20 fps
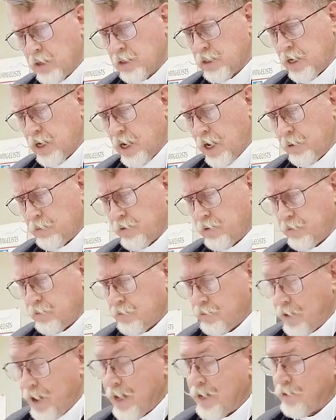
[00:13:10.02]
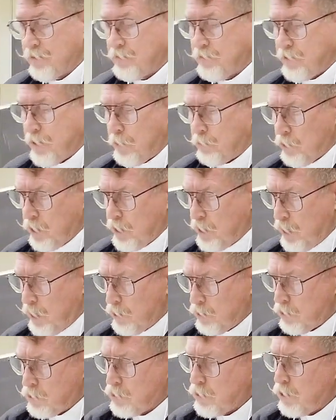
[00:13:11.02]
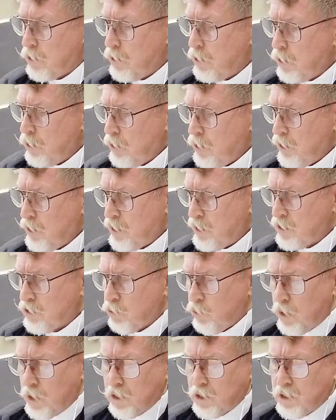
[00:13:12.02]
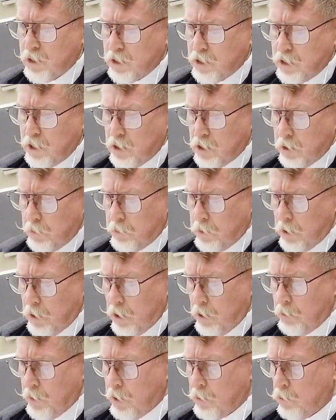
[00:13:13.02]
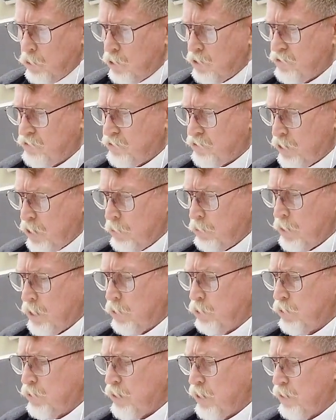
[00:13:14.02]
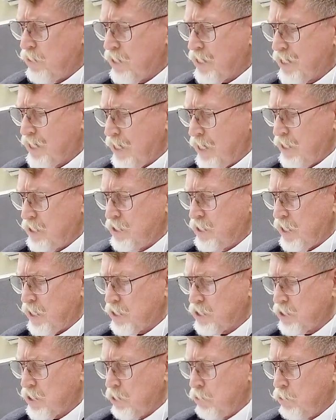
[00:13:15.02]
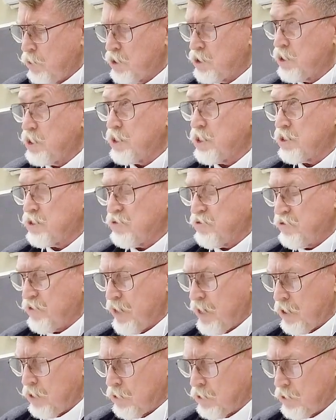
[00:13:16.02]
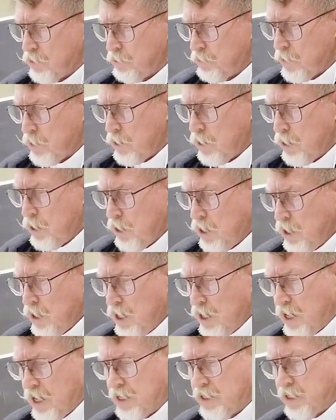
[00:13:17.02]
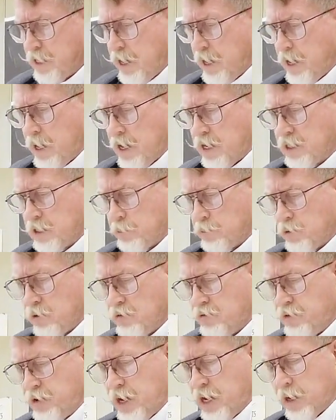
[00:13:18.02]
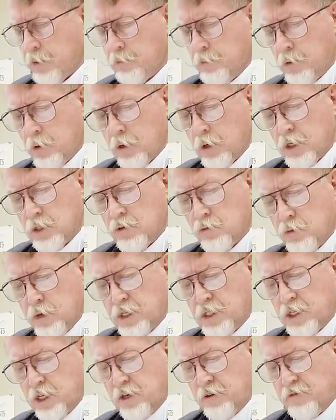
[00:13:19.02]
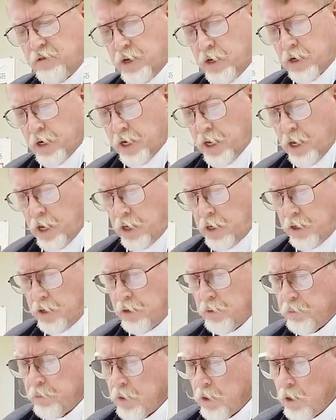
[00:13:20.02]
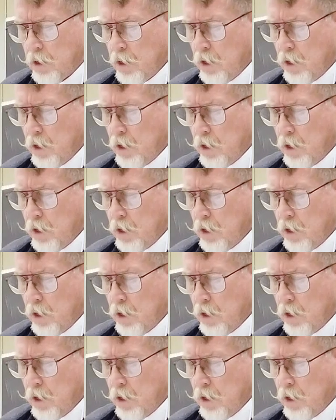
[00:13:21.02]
idols and idol fabricators, it is well to seat the polemic more firmly within the context in which it is found. Isaiah as a prophetic book is rich and variegated.